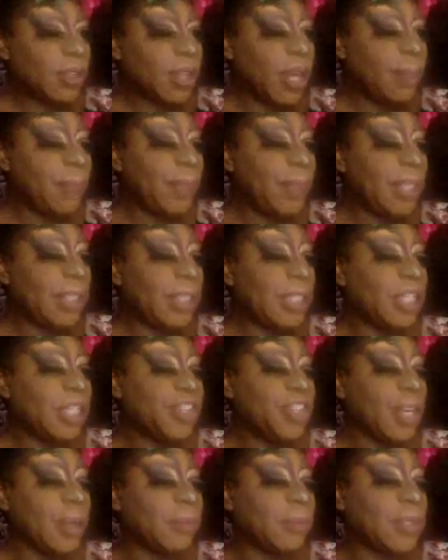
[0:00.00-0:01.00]
Amelia
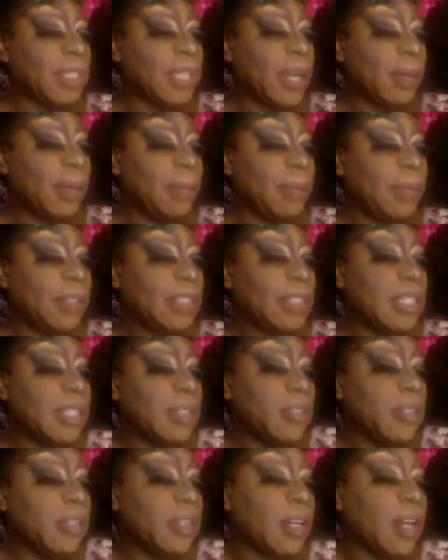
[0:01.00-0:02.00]
jumps up,
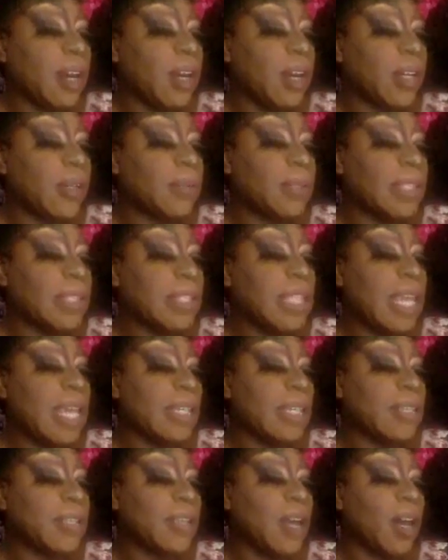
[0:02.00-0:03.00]
tilts her arms, and
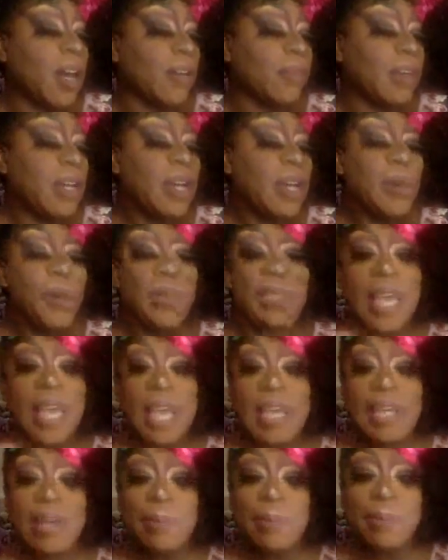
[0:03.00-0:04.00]
takes off with
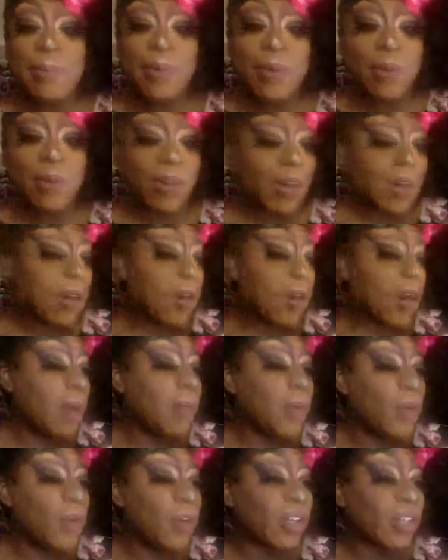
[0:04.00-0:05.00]
Hank
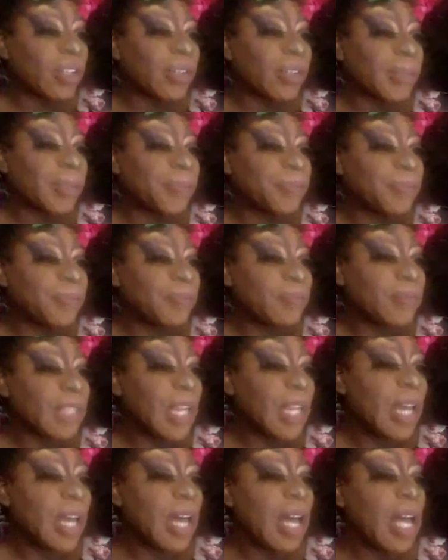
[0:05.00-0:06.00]
aboard.
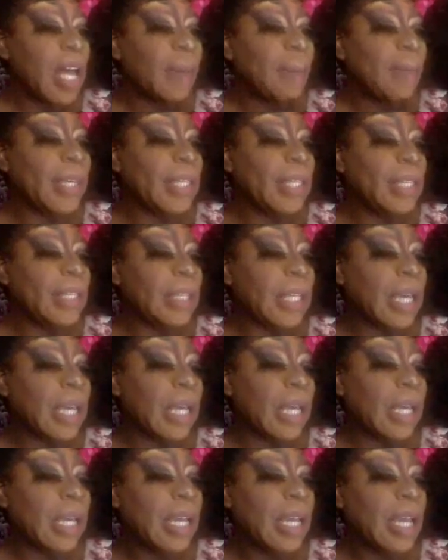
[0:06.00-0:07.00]

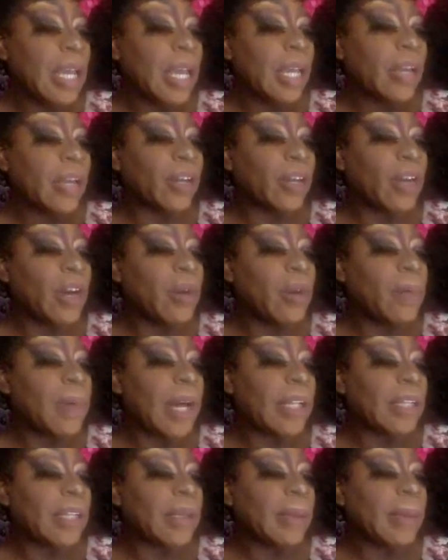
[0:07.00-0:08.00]
Amelia and her
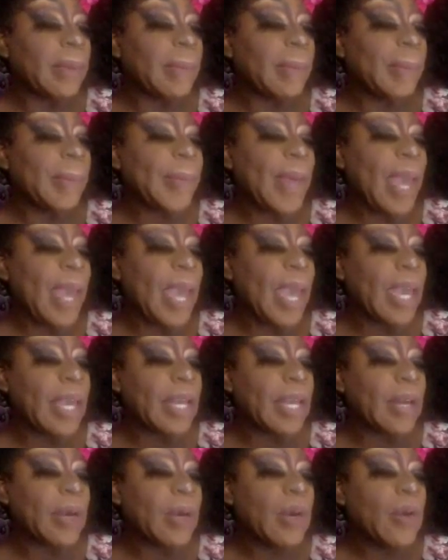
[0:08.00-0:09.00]
co-pilot,
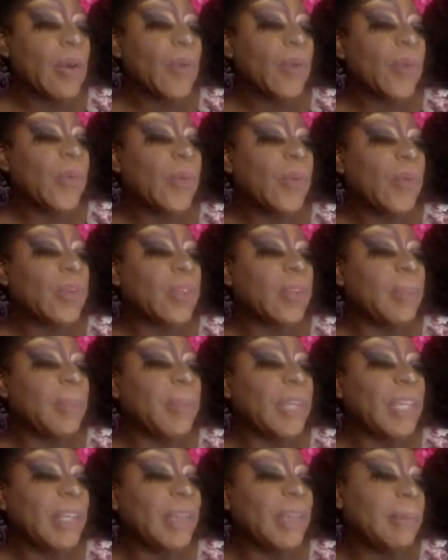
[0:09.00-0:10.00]
Hank, the
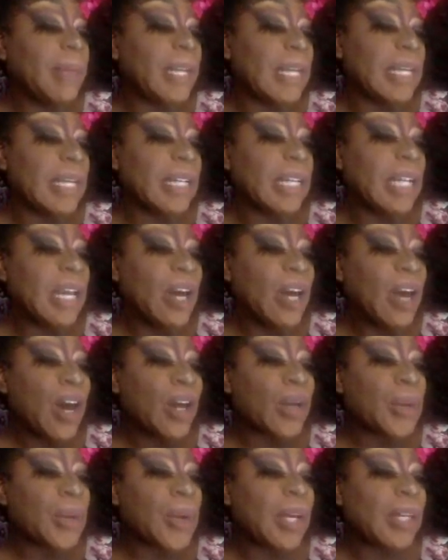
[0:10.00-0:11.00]
pill bug,
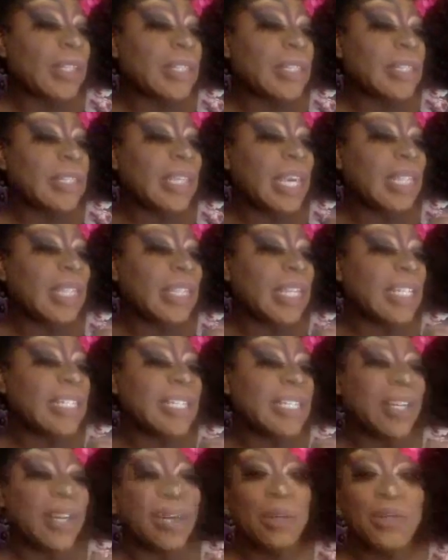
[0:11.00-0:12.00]
are crossing the
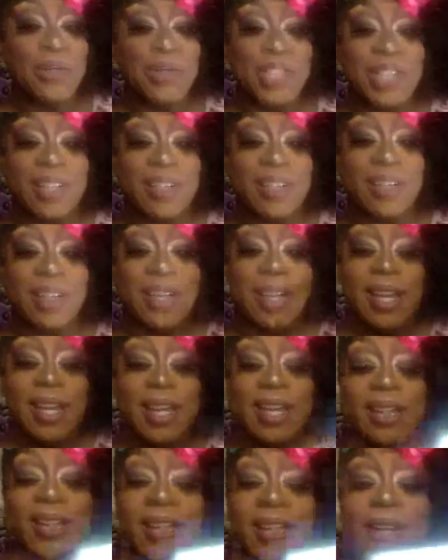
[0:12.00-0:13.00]
Atlantic Ocean
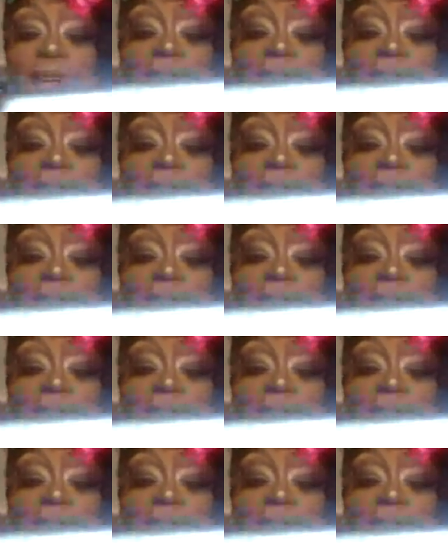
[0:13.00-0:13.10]
in their